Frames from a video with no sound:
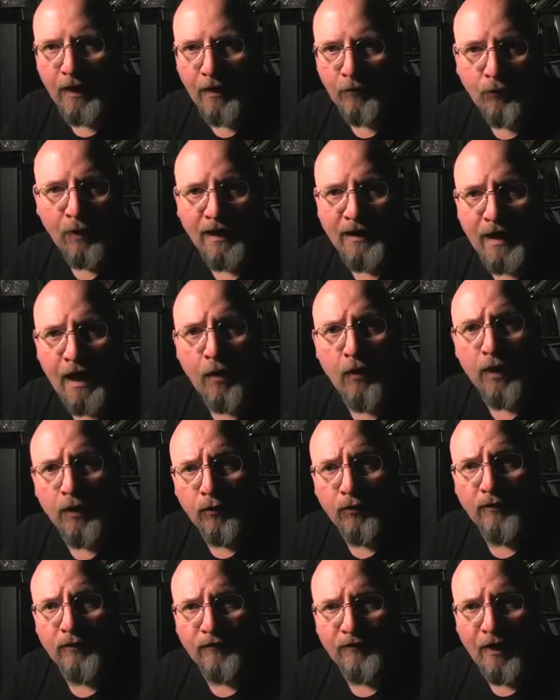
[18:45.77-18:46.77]
And right now I
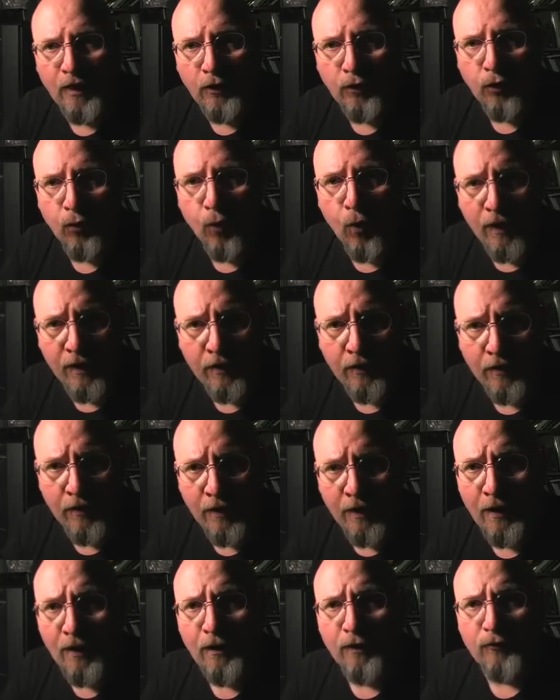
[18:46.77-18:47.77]
couldn't tell you what
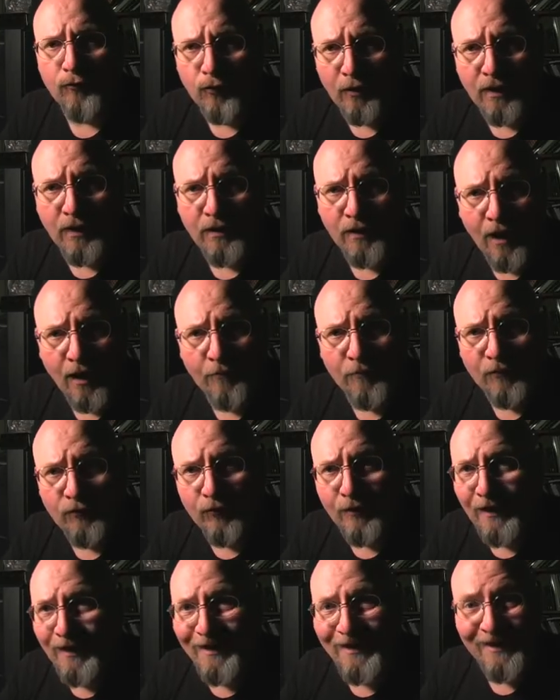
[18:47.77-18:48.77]

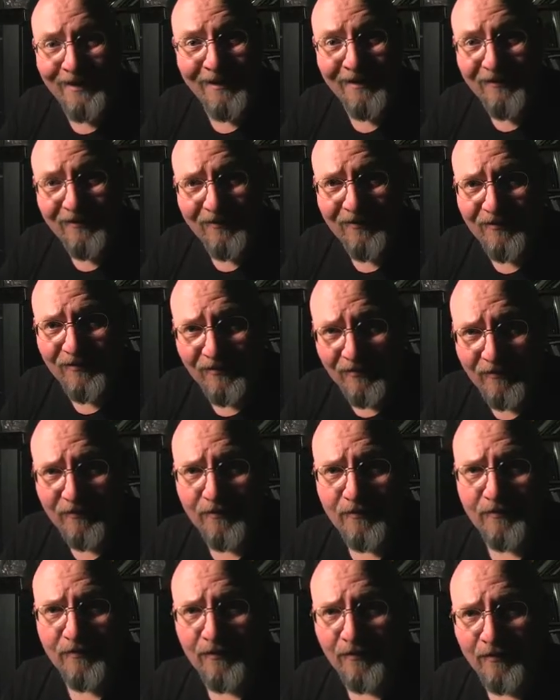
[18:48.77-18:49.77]
trigonometry is.
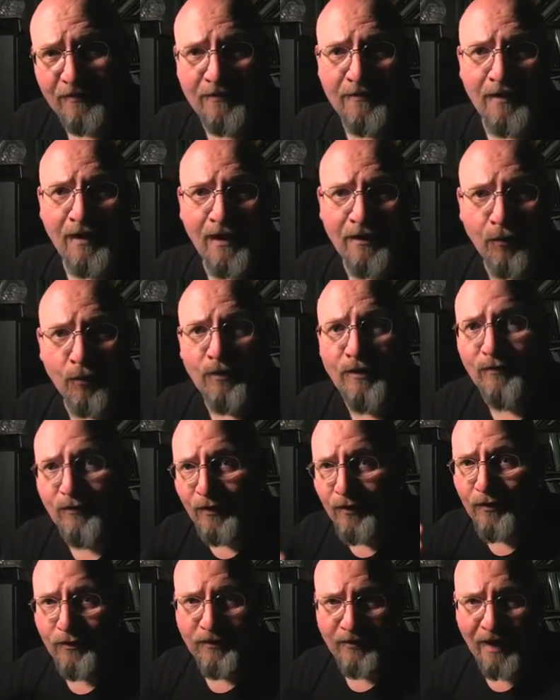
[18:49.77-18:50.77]
I don't
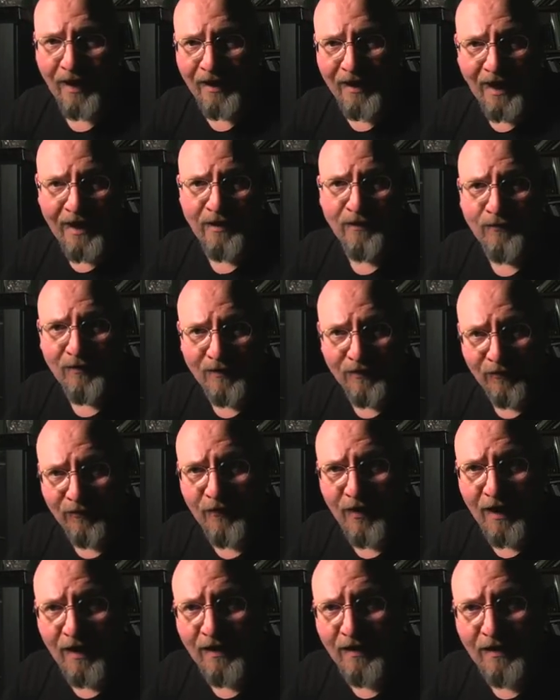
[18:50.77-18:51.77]
even, I can't even
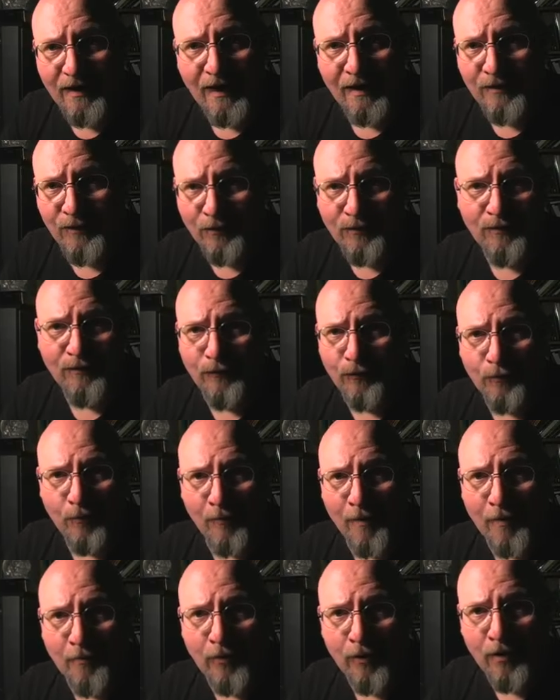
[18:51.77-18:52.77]
define it. I don't even
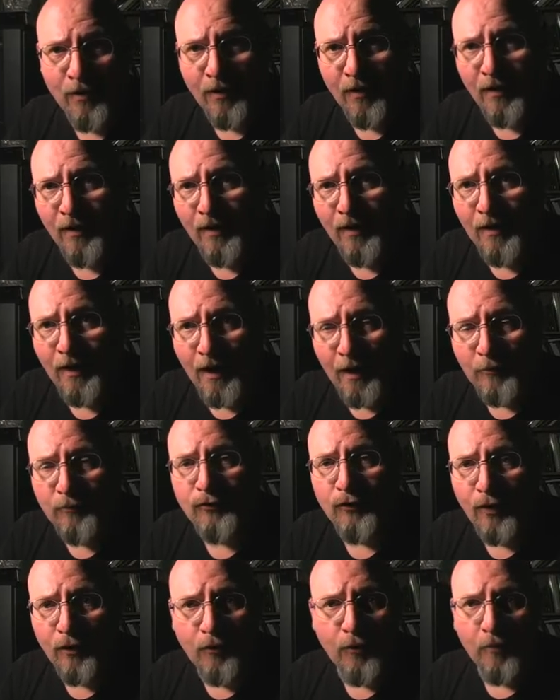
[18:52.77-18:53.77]
remember. I'm
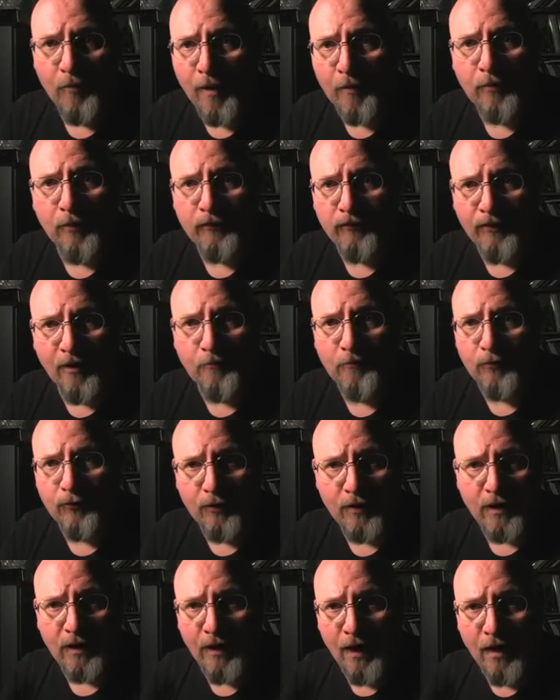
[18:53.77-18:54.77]
sure I remember some
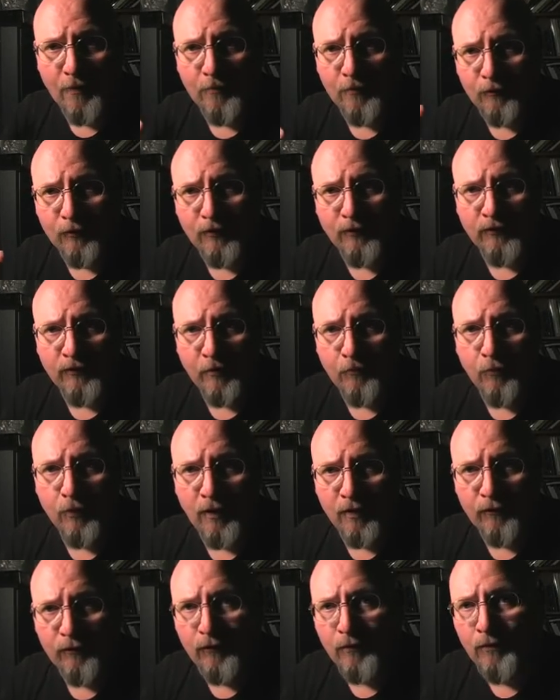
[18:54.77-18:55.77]
trigonometry
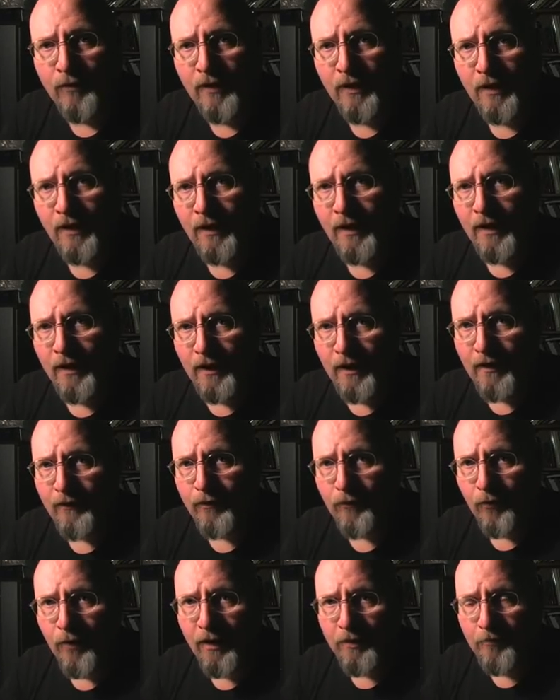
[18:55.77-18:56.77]
somewhere if you hit
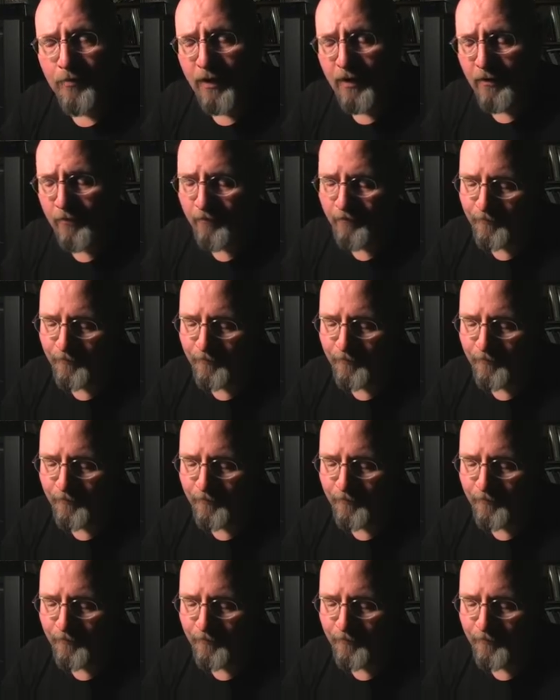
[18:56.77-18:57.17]
the right button.